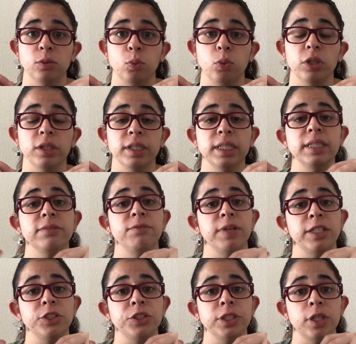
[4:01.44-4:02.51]
Will it
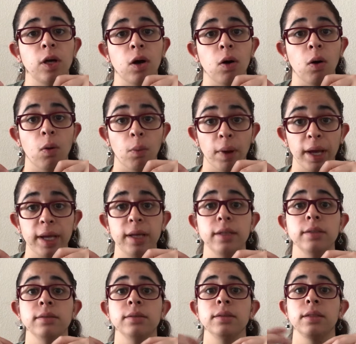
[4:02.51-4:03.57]
eventually go away?
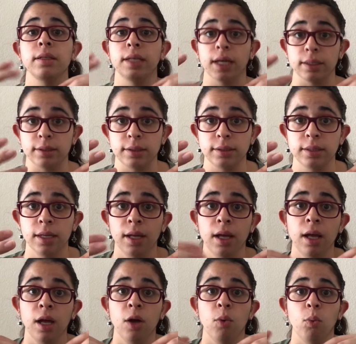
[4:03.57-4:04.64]
Yes.
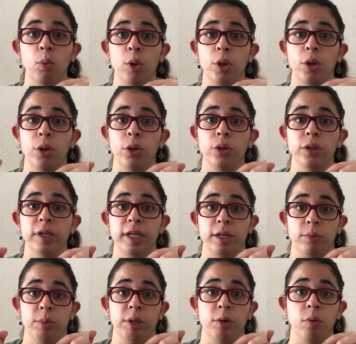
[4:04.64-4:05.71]
Will
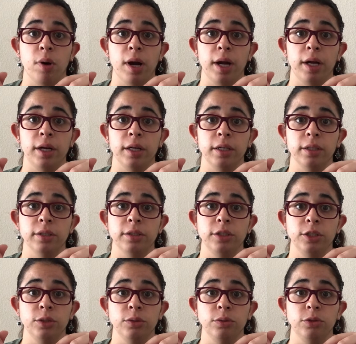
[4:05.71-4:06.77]
it require
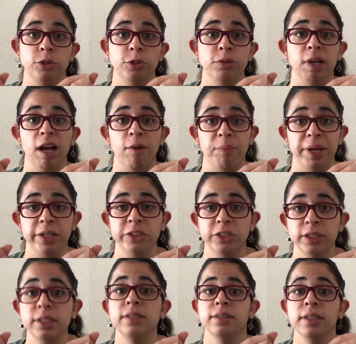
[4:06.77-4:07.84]
you to have
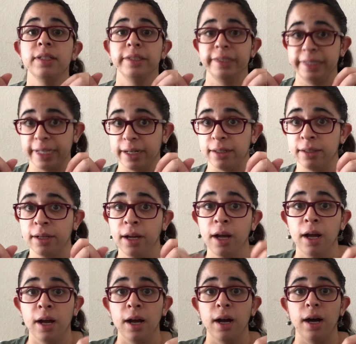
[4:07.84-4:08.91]
patience? Yeah.
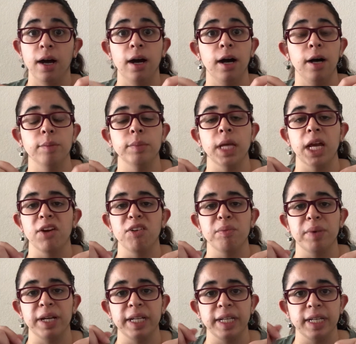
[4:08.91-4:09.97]

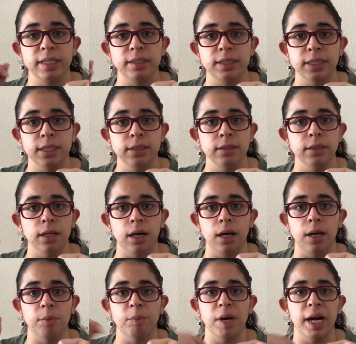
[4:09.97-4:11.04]
Everybody gets it.
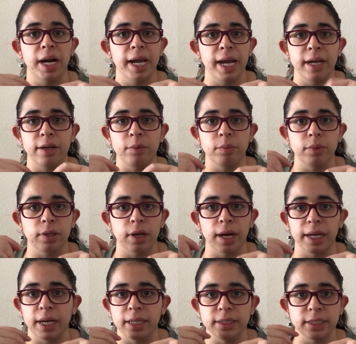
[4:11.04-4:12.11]

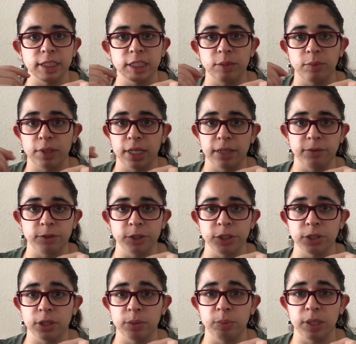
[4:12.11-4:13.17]
I got dizzy when I first
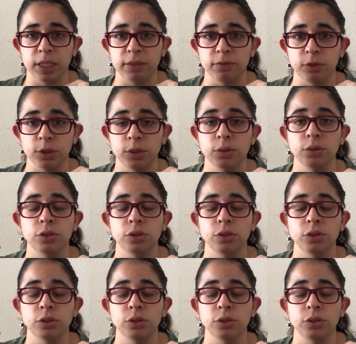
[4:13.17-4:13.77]
started playing flute.